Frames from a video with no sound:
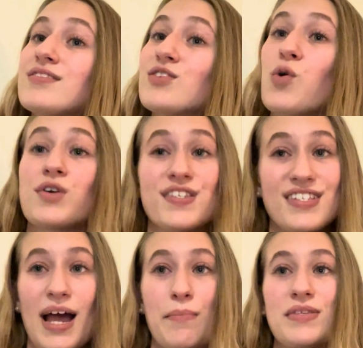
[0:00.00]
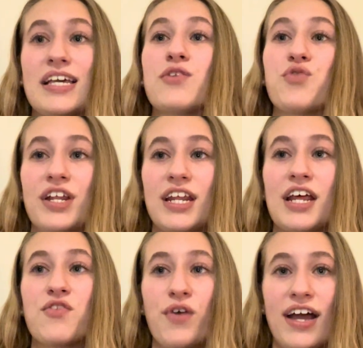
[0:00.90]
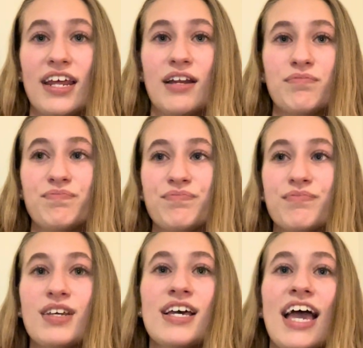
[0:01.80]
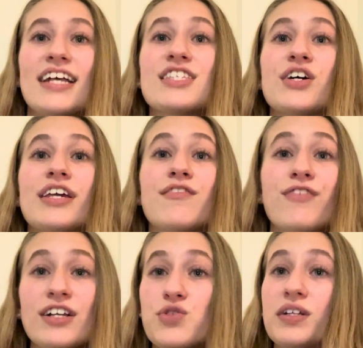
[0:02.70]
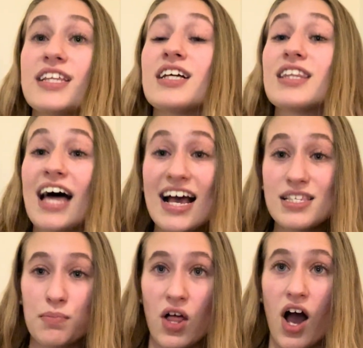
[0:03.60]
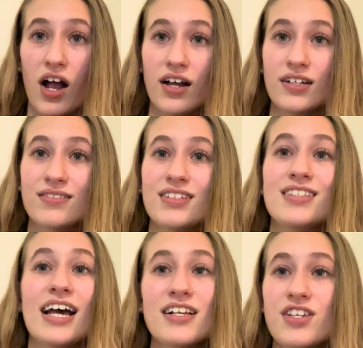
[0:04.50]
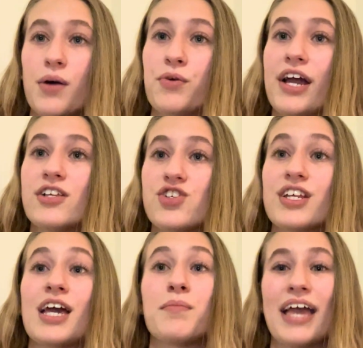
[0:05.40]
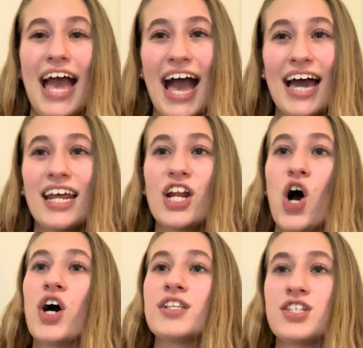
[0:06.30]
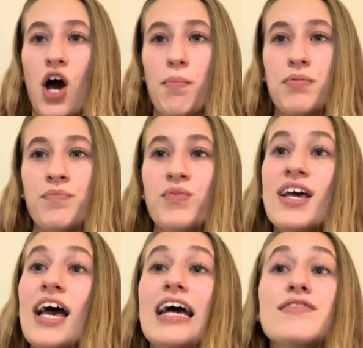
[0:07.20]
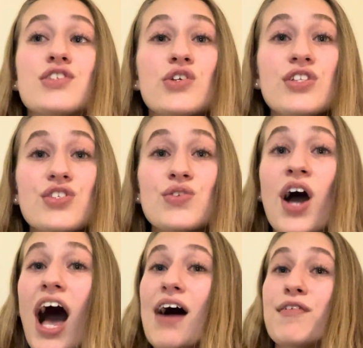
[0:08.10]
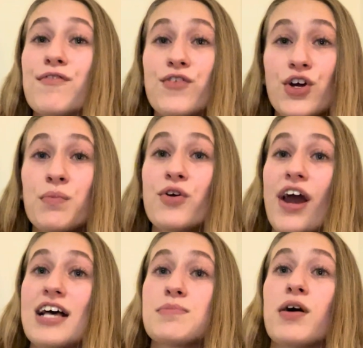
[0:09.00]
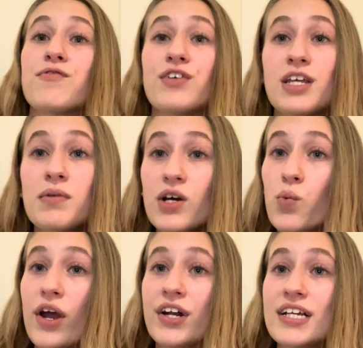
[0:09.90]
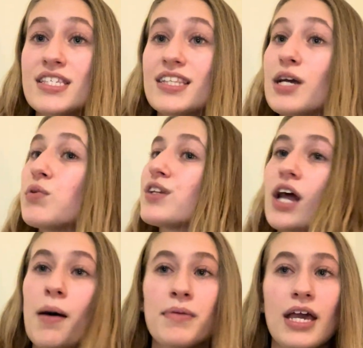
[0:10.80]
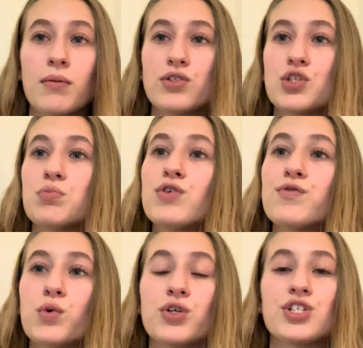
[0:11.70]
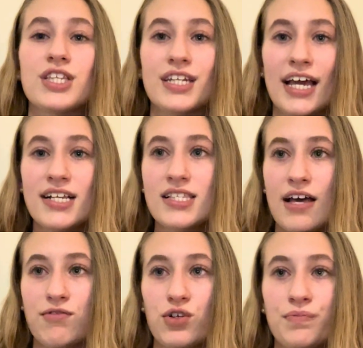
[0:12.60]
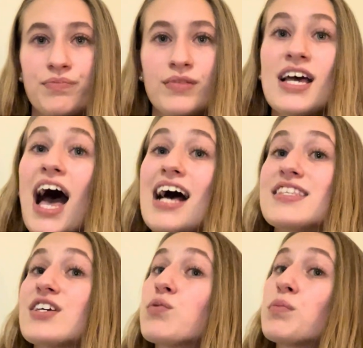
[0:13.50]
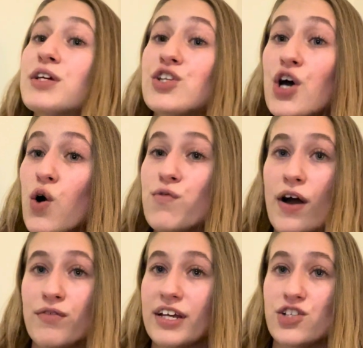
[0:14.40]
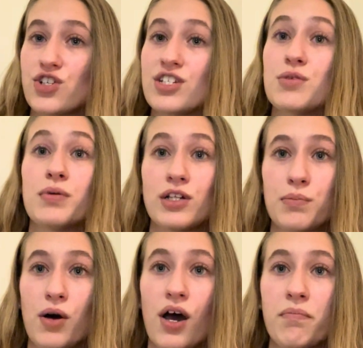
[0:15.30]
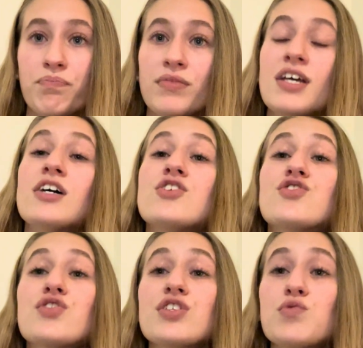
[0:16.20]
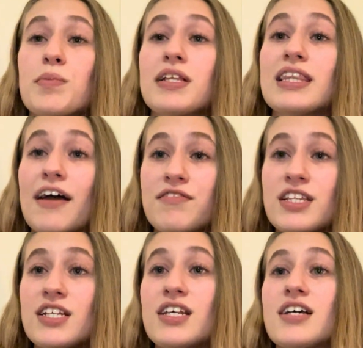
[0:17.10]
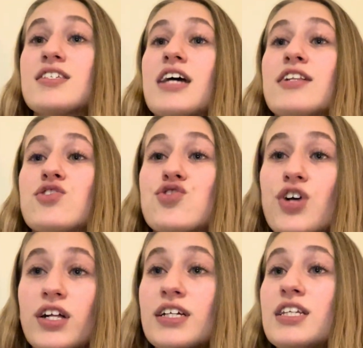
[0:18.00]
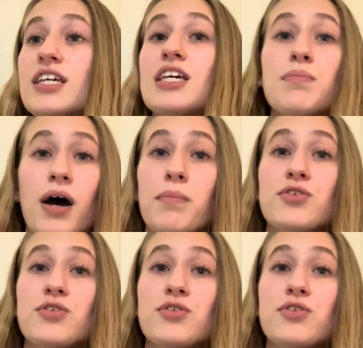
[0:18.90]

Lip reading: or steps in reading and writing, until eventually the last block, text comprehension, can be added on top. If students do not have a firm grasp on phonemic awareness, they will not be able to move forward to the next level, as there will be no foundation to build upon. Students will be left in the dust and struggling to keep up